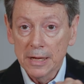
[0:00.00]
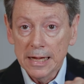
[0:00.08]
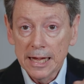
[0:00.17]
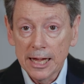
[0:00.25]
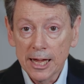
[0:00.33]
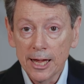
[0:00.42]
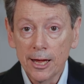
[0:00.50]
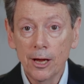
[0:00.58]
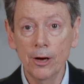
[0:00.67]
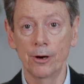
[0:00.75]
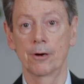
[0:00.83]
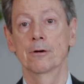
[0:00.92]

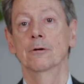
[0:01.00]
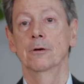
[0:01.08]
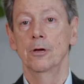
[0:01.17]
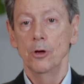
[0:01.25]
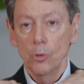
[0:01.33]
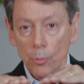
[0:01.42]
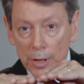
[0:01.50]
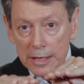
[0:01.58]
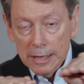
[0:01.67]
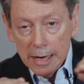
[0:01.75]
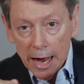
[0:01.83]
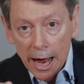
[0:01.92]
here, we
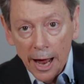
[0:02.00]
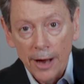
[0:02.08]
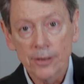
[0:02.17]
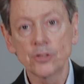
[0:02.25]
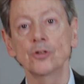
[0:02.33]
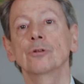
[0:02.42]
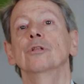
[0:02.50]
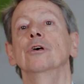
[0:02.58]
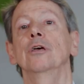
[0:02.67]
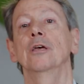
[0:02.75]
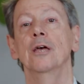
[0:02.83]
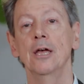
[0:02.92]
can
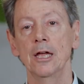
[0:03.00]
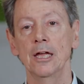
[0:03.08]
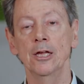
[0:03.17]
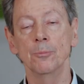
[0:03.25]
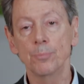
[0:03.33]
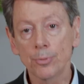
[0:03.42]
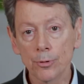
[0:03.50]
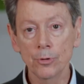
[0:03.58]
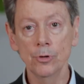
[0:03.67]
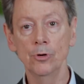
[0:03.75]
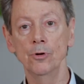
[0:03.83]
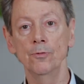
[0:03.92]
actually
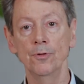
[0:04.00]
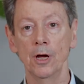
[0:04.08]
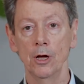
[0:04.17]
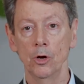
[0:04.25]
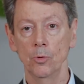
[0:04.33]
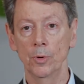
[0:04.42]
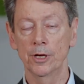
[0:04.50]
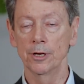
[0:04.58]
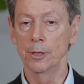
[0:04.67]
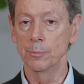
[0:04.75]
improve, we can